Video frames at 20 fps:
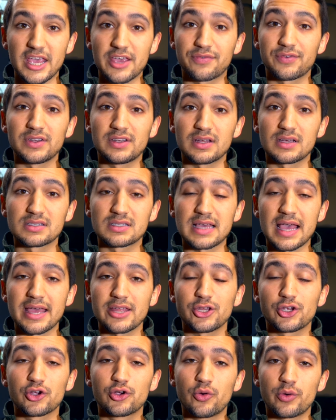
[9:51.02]
If it does
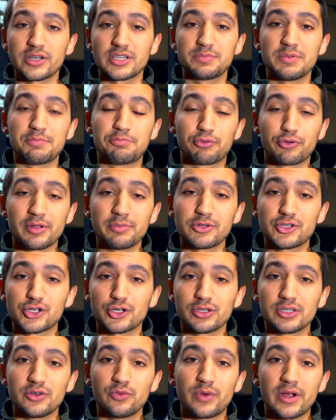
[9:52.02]
that, you're going to be
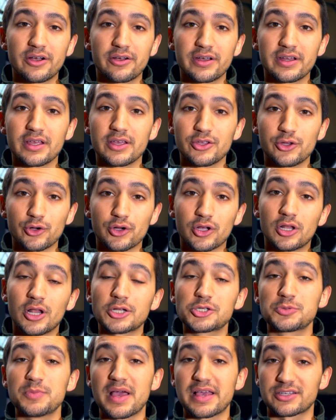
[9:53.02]
prematurely wearing your
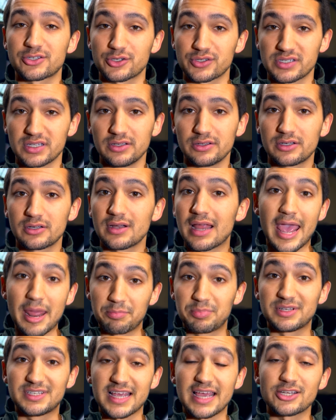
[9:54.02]
clutch master cylinder
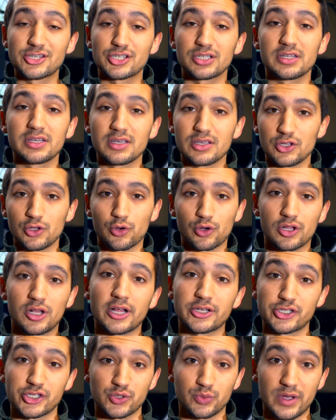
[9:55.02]
and potentially your
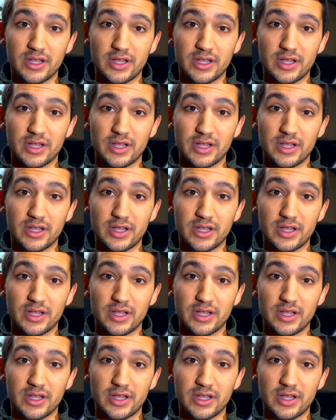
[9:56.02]
clutch as